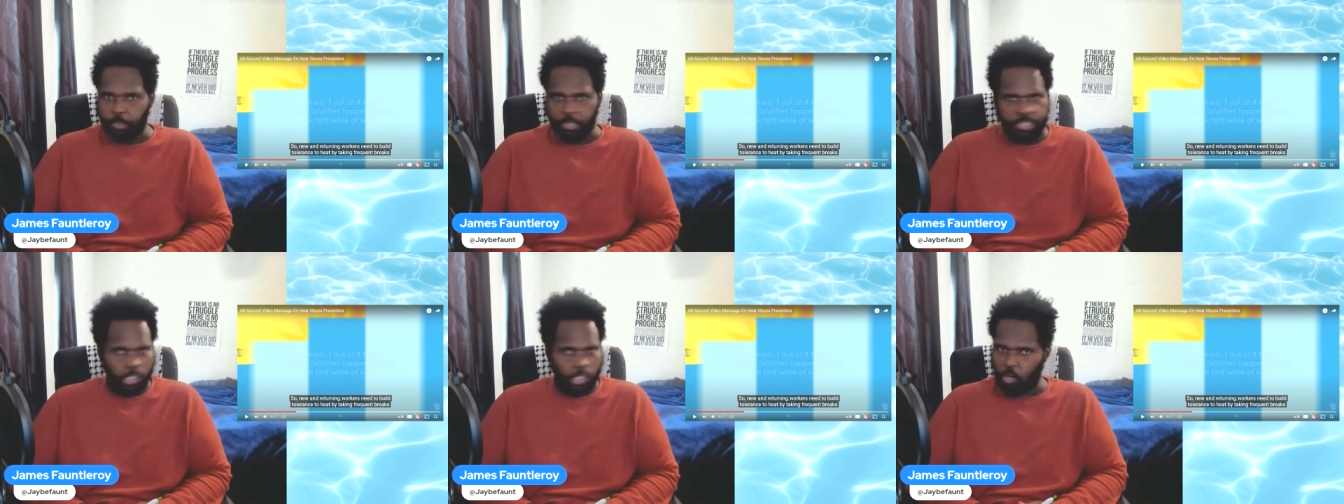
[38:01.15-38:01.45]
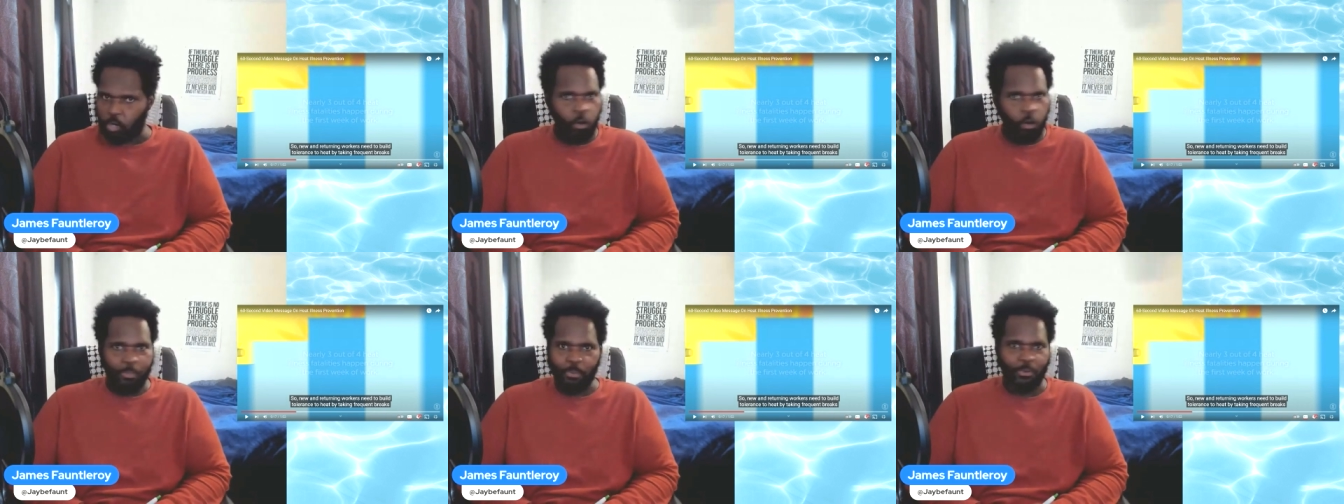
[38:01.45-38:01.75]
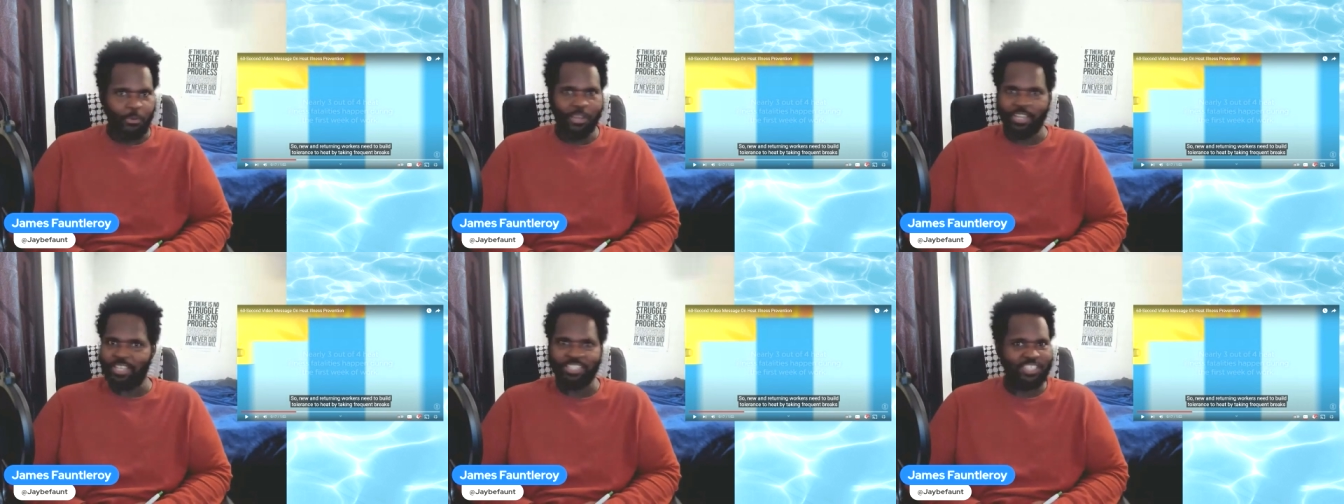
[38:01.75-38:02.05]
But the
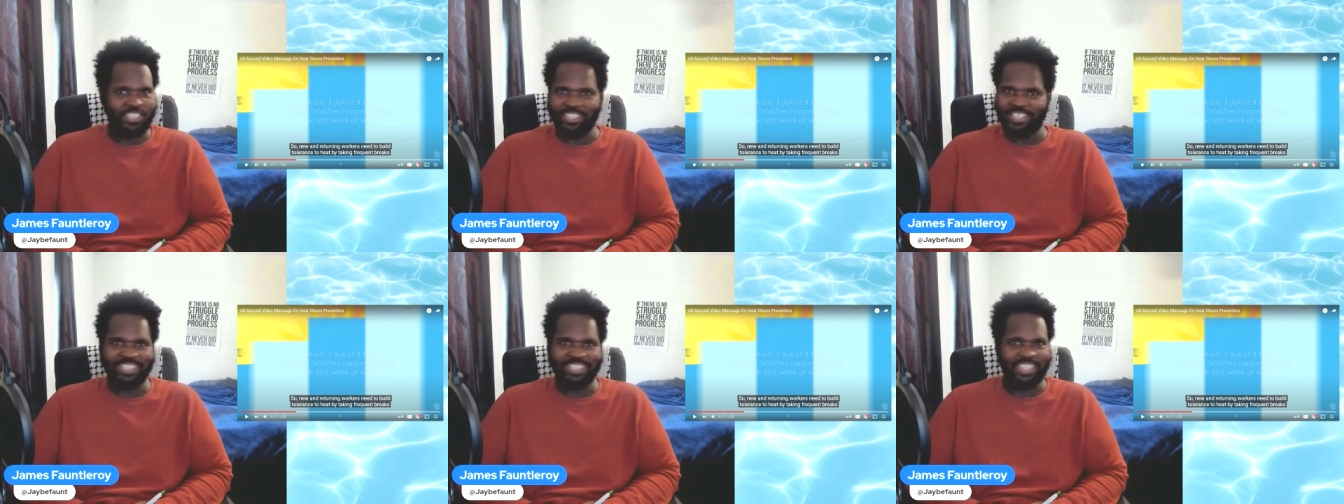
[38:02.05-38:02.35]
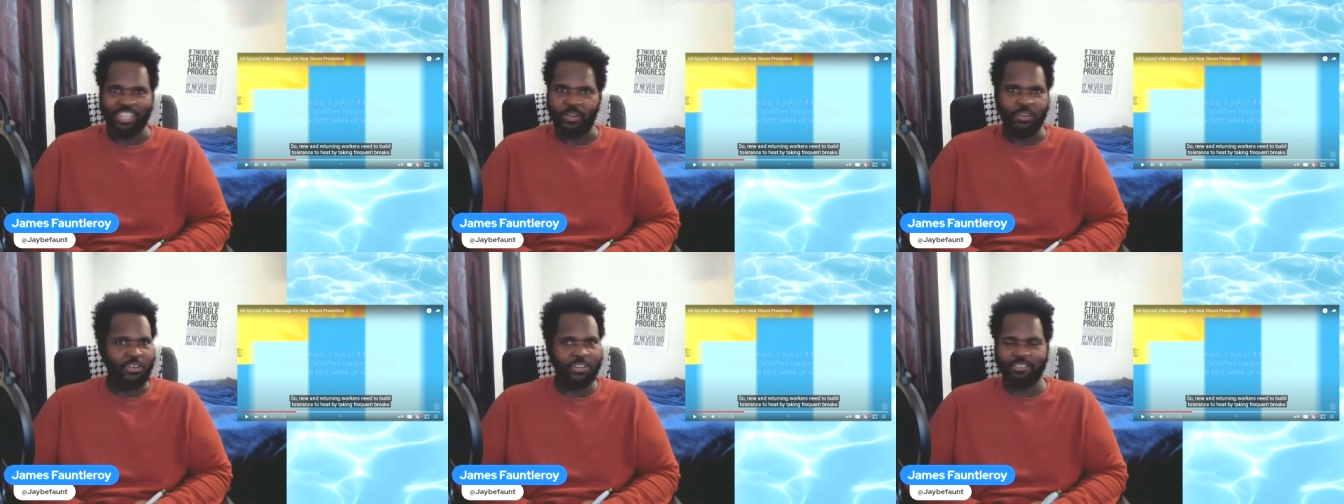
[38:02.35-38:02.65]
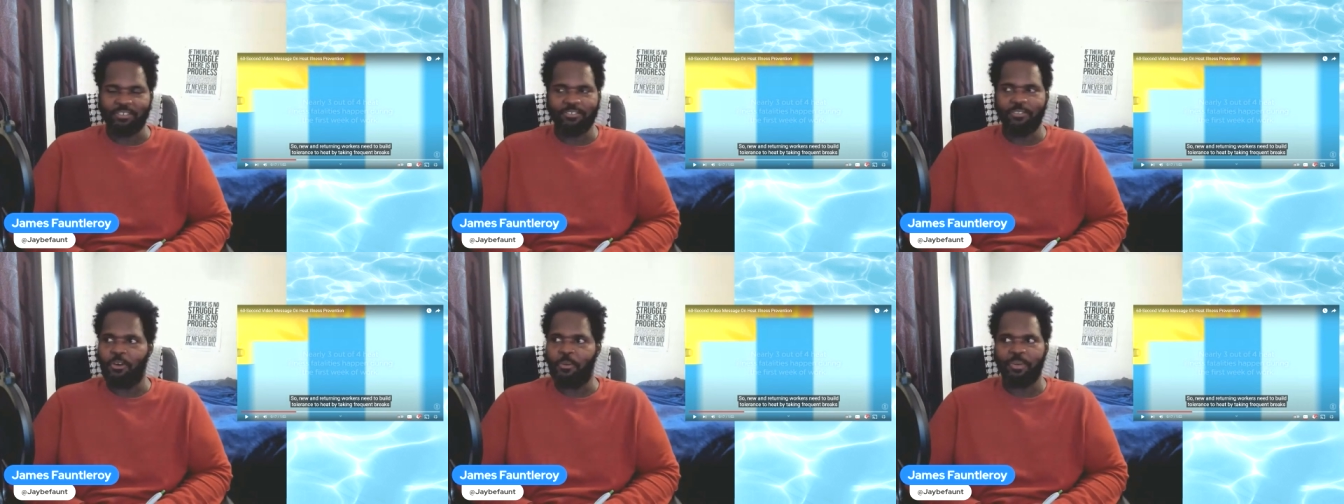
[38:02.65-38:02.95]
corporations, the
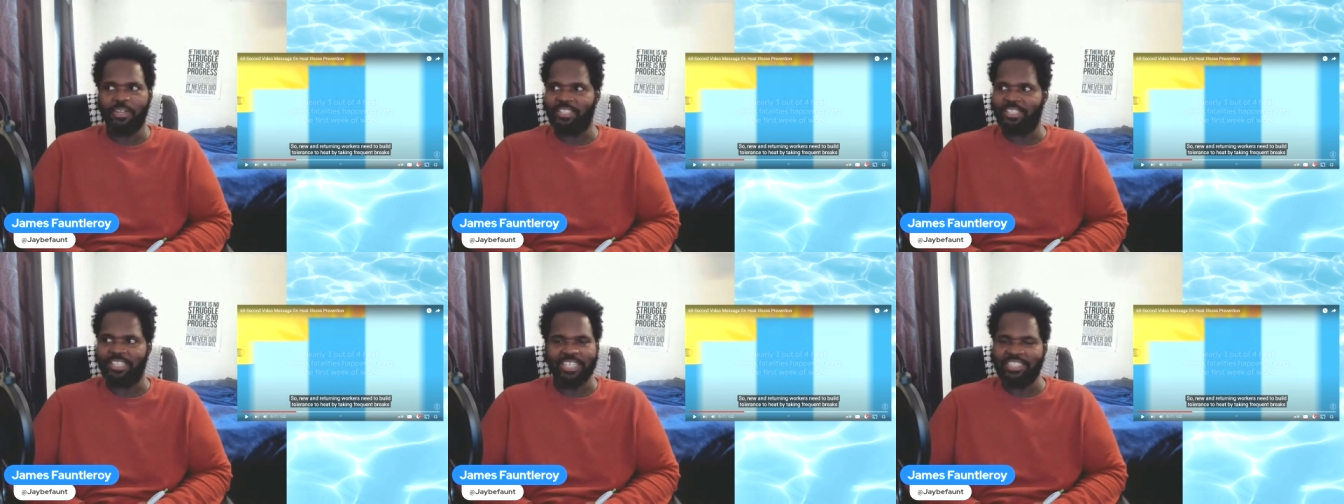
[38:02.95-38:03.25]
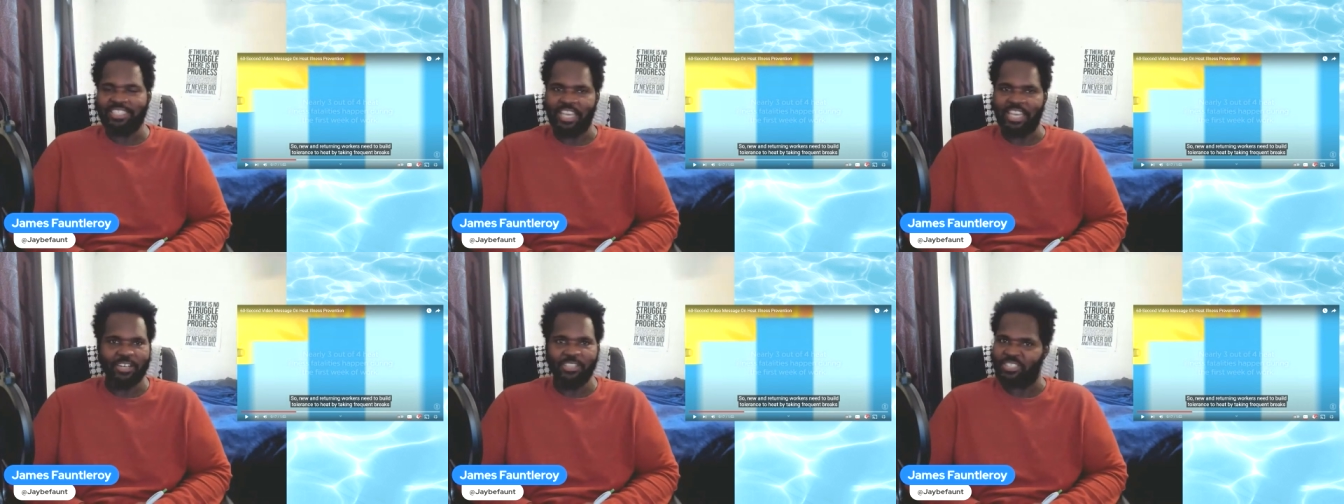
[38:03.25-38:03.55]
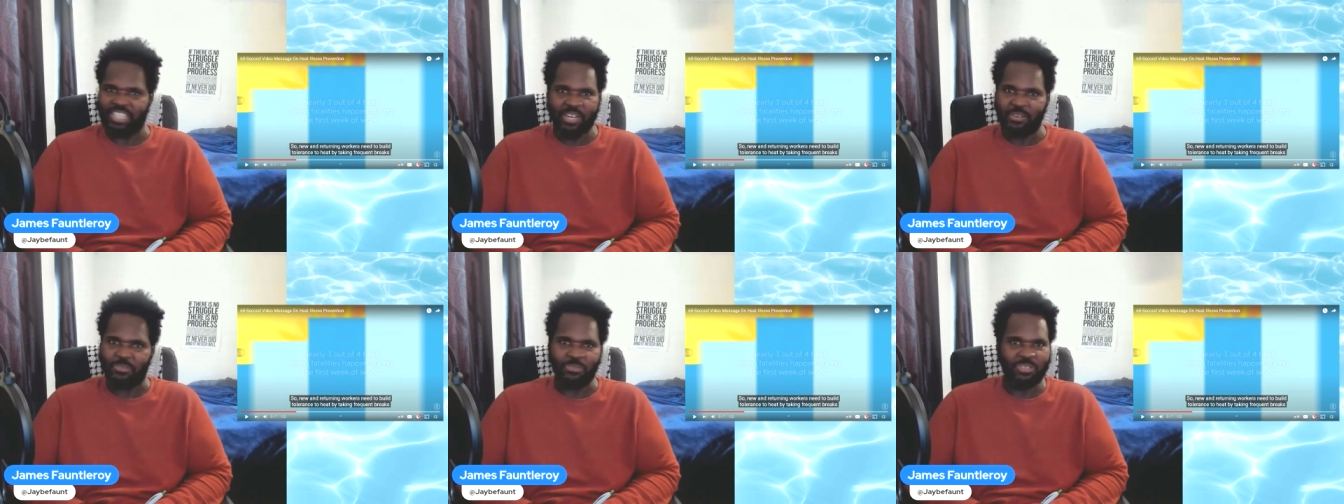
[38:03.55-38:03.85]
corporate
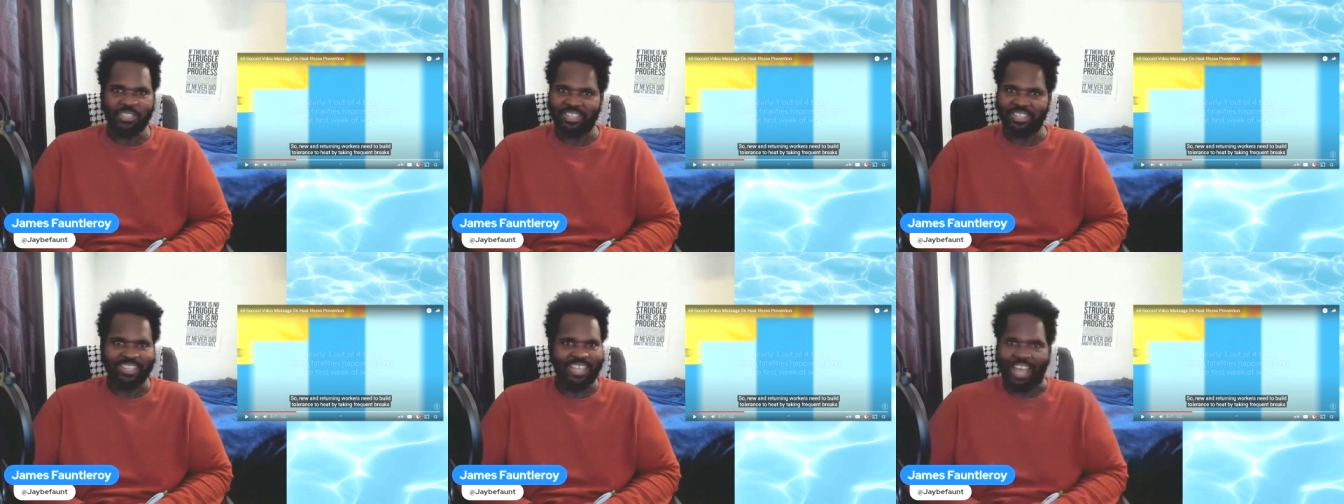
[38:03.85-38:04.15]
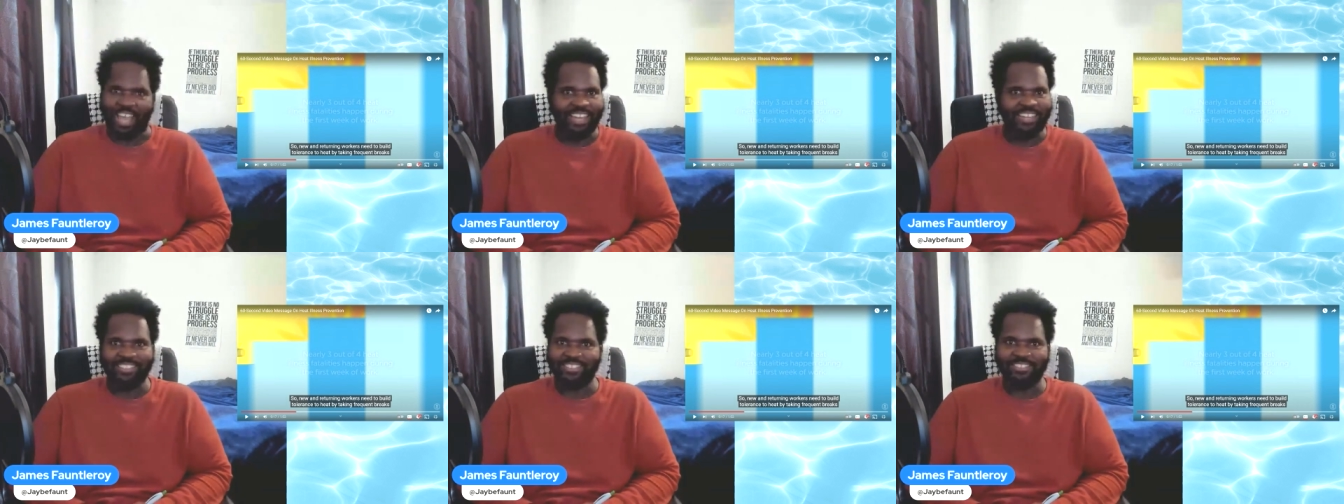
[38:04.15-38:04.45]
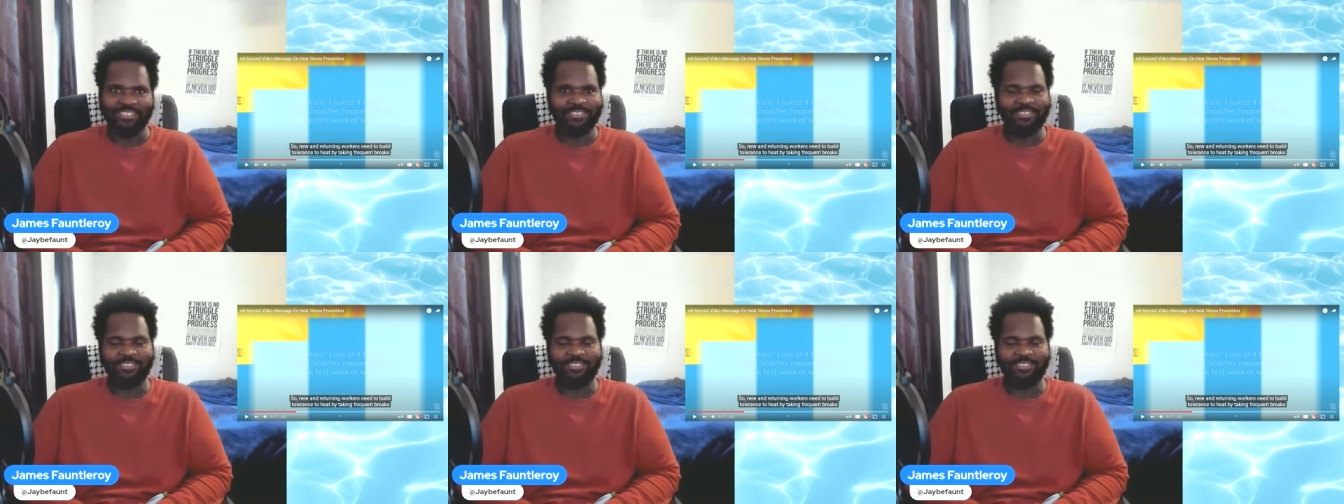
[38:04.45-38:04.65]
dictators, did not want that.